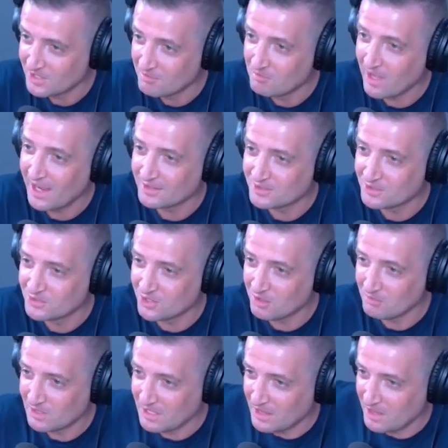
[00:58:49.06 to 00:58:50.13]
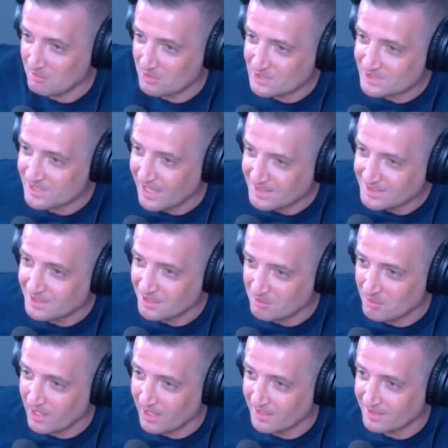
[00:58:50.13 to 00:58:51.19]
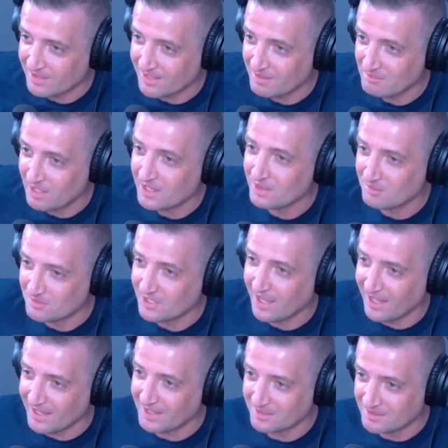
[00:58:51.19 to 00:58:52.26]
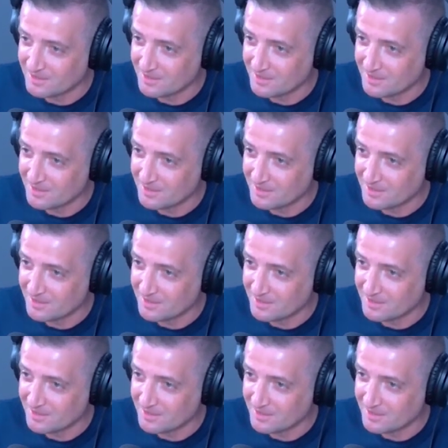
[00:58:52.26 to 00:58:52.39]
back to Germany, and they put signs on their back, and many of them died.